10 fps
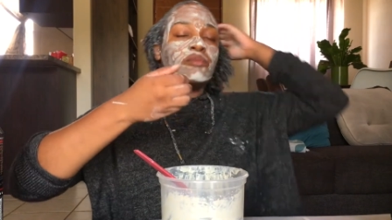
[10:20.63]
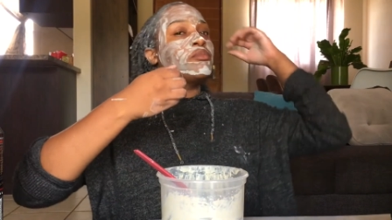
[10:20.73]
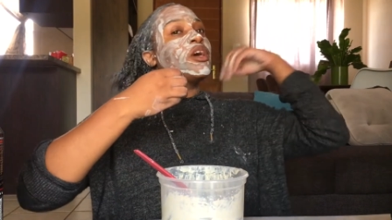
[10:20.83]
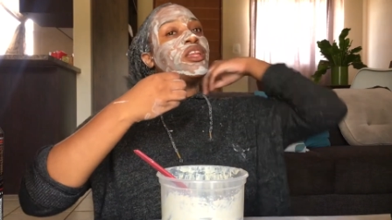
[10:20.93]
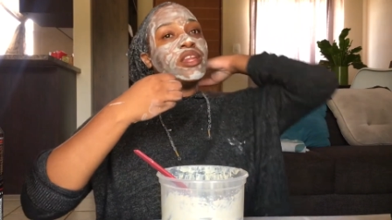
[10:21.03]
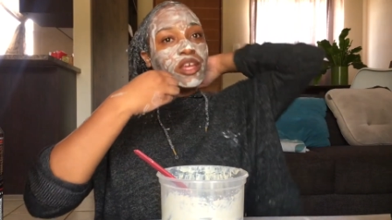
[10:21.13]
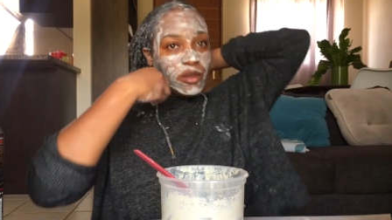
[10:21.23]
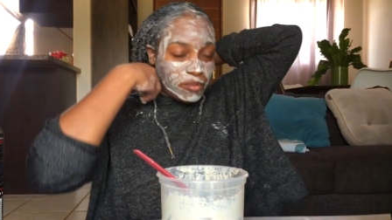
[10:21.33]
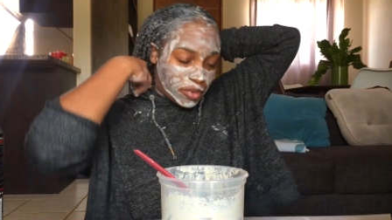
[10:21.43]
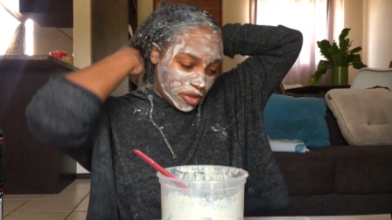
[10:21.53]
my
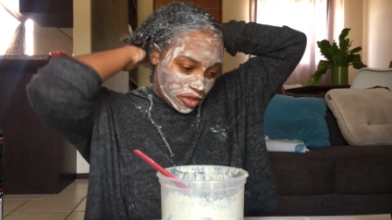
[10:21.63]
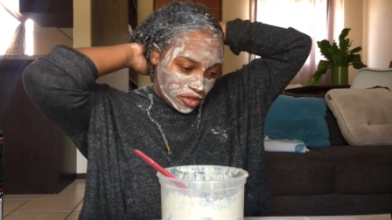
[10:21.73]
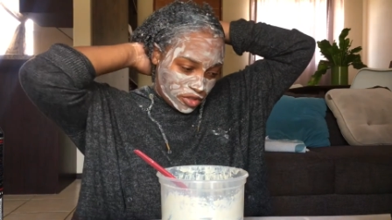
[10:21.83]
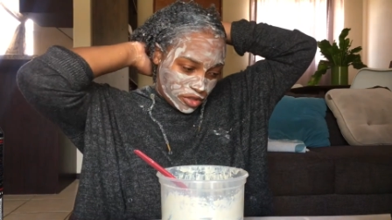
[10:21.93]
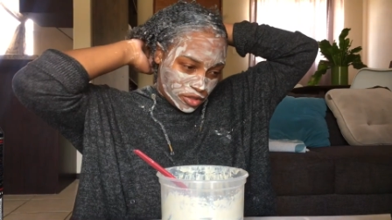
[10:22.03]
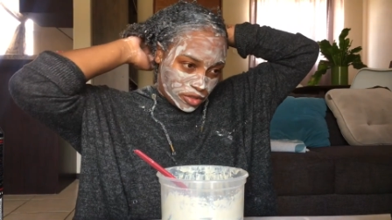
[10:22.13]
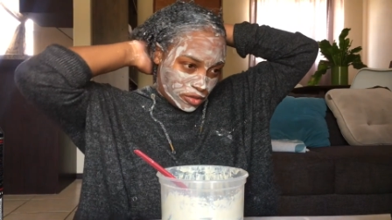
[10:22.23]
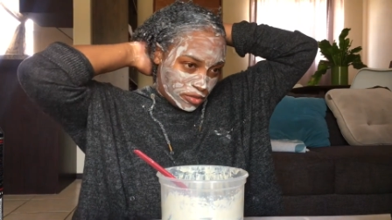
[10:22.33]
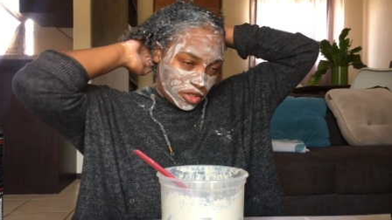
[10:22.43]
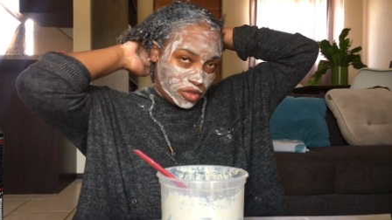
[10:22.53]
nape just
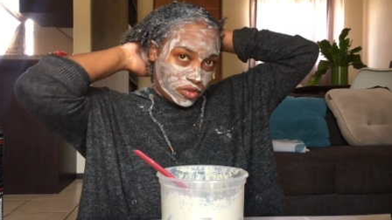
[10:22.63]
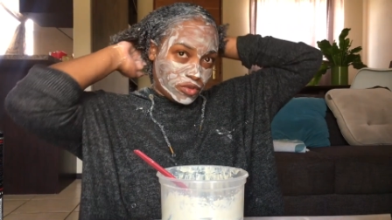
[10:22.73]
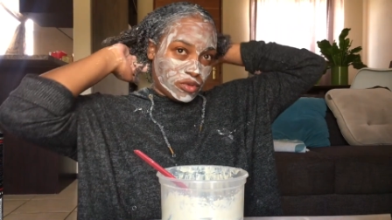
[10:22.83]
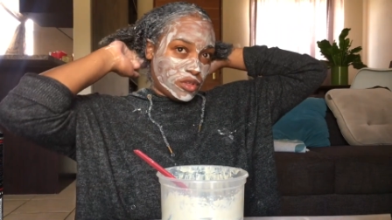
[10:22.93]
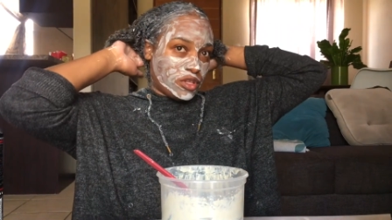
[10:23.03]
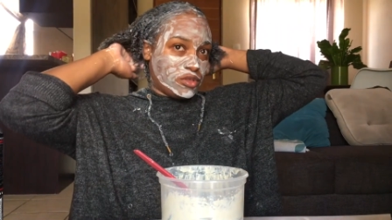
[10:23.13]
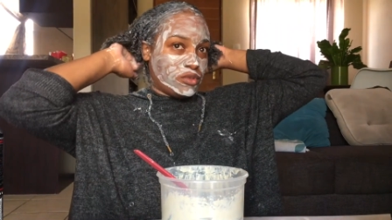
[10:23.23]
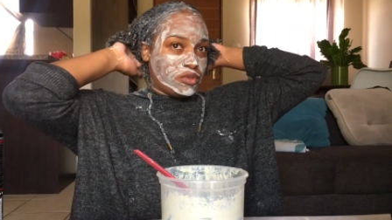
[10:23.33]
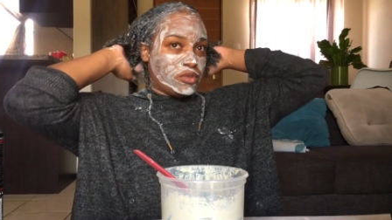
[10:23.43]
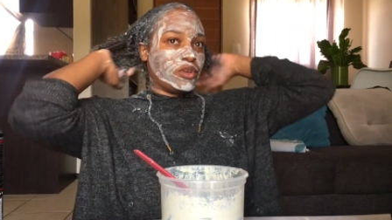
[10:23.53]
to make sure that's
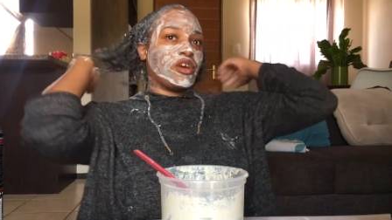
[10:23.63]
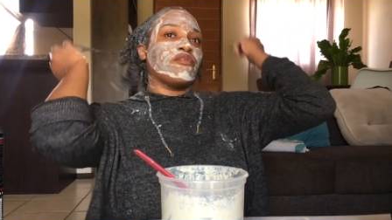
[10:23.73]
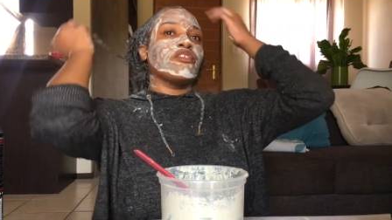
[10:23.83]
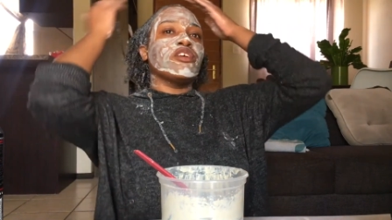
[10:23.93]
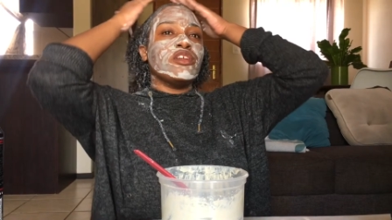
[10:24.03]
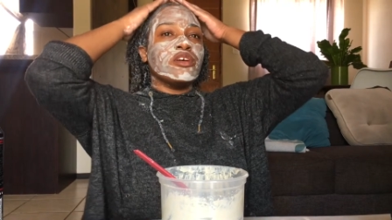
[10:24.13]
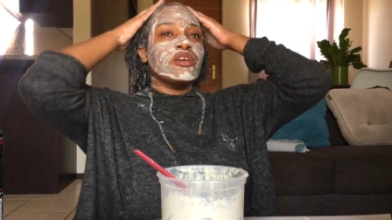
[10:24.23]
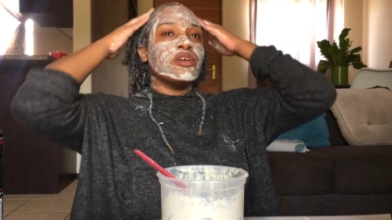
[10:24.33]
also covered